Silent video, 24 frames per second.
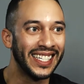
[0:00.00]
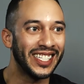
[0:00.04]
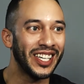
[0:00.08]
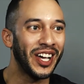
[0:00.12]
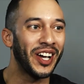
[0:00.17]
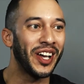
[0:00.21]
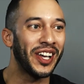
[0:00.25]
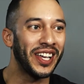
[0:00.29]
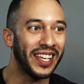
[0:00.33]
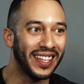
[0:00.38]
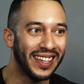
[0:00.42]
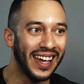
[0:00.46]
so
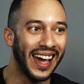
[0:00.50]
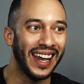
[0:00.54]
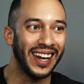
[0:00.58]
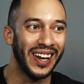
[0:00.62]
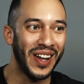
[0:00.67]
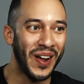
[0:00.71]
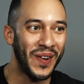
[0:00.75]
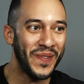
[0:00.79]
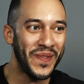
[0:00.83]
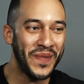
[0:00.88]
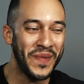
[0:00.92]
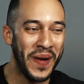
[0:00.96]
I
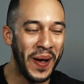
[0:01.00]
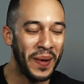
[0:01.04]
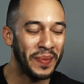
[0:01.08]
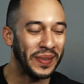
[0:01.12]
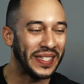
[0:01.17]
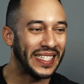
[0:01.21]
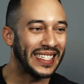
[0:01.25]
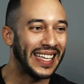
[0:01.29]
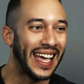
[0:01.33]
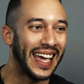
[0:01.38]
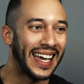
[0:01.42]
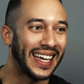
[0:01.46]
learned from my
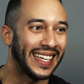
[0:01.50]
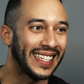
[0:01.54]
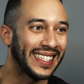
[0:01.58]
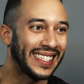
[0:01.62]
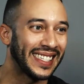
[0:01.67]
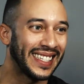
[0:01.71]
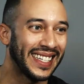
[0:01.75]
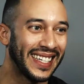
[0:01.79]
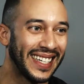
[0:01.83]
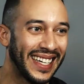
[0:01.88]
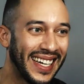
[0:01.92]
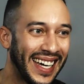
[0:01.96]
mistakes.
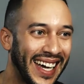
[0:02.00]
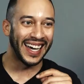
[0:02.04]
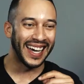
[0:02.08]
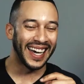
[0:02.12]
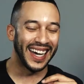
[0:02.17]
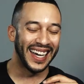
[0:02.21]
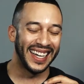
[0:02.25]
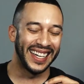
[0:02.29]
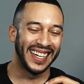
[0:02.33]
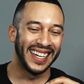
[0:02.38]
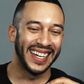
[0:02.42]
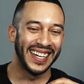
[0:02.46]

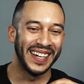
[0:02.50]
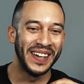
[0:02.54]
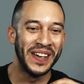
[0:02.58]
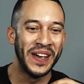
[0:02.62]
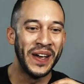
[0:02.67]
Uh,